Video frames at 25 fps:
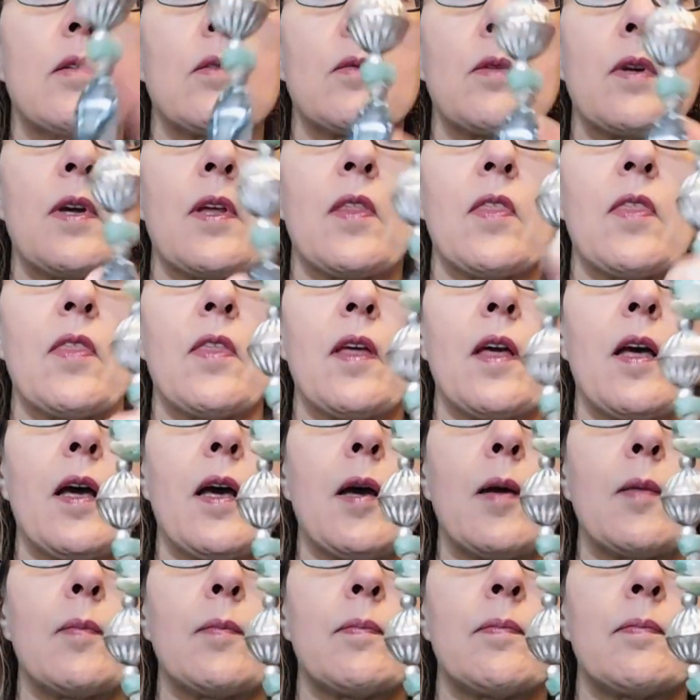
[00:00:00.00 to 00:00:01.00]
with
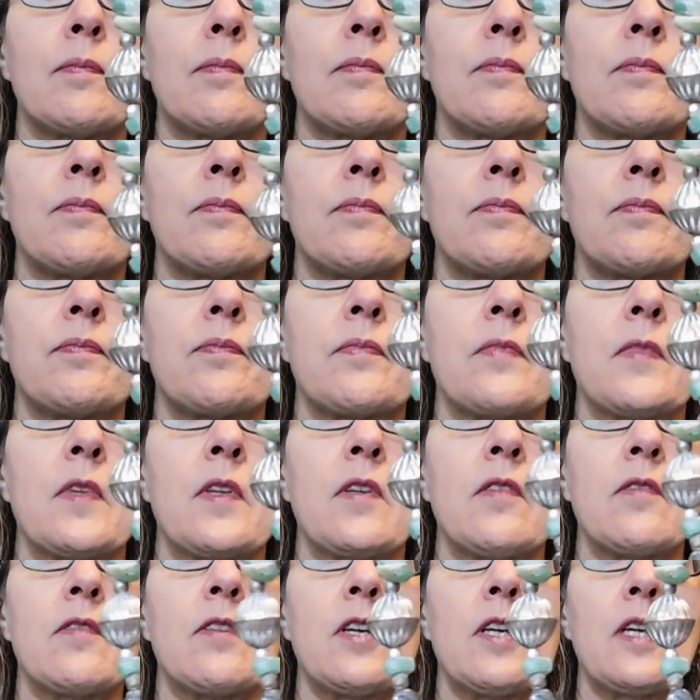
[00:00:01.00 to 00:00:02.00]
um,
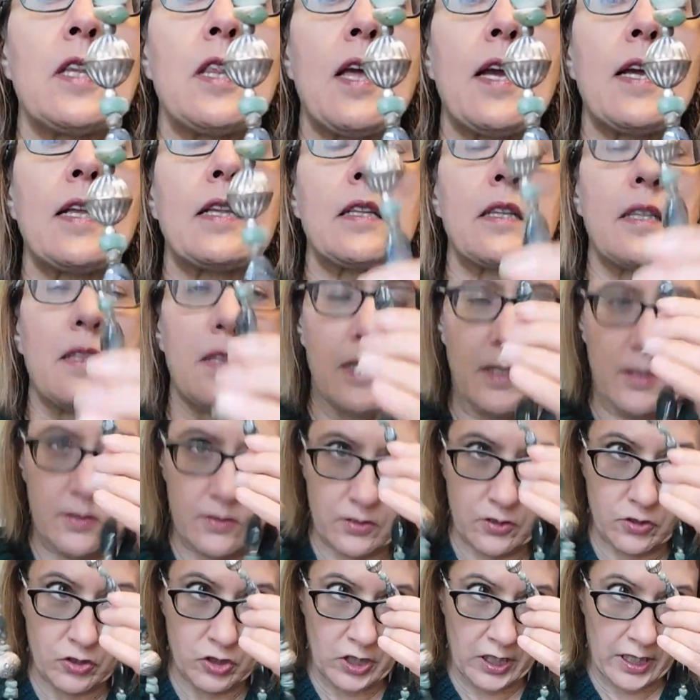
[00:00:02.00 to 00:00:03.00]
very likely these
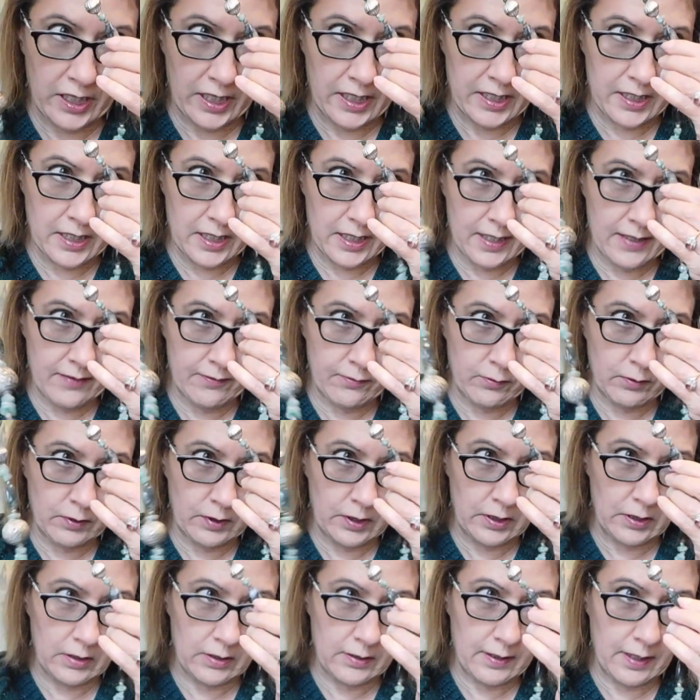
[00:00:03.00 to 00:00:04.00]
are jade. I haven't
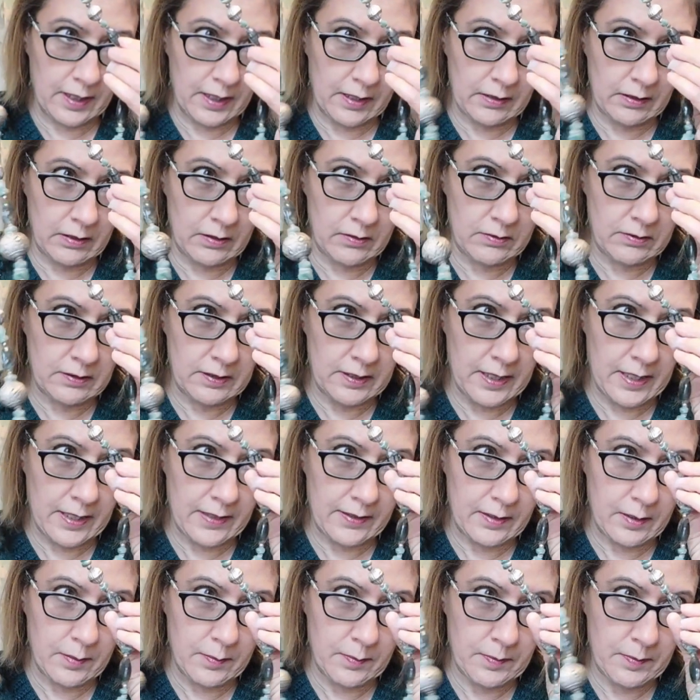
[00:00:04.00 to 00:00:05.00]
really looked that closely
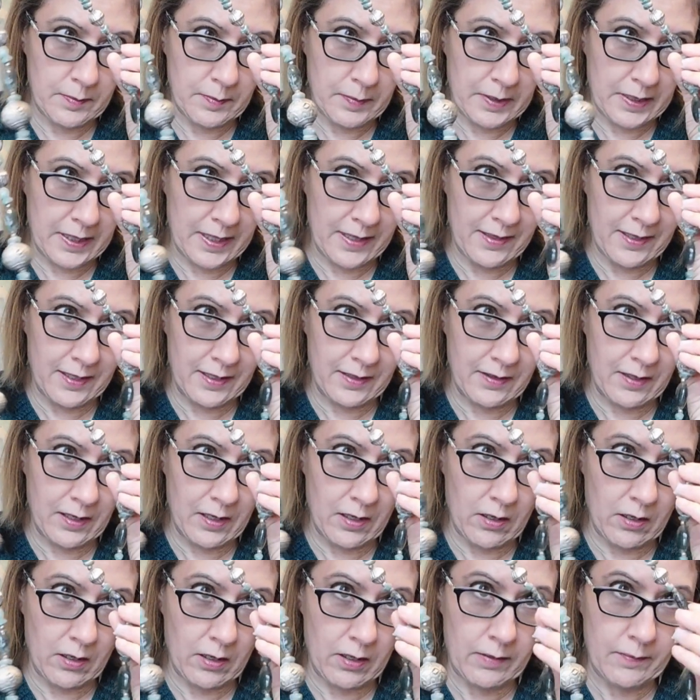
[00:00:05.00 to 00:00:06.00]
at them, but I think
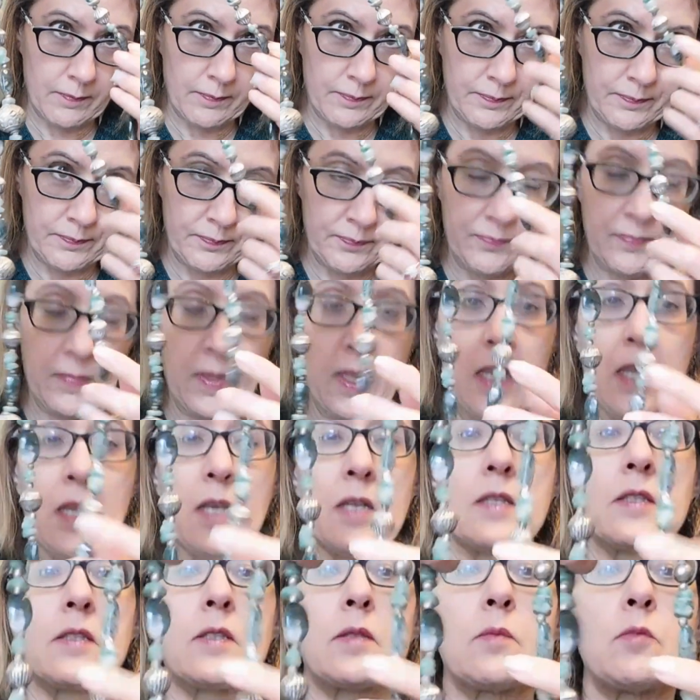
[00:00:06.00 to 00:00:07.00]

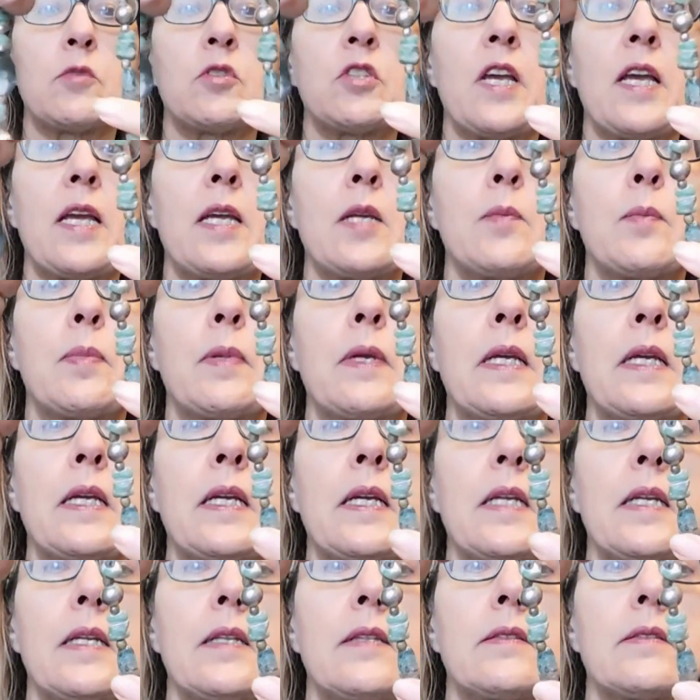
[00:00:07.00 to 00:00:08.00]
some jade
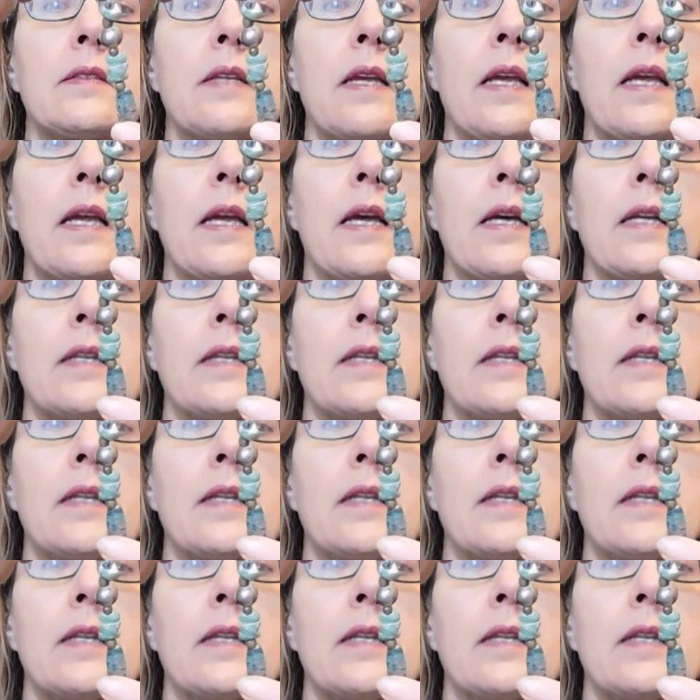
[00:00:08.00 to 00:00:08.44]
beads, and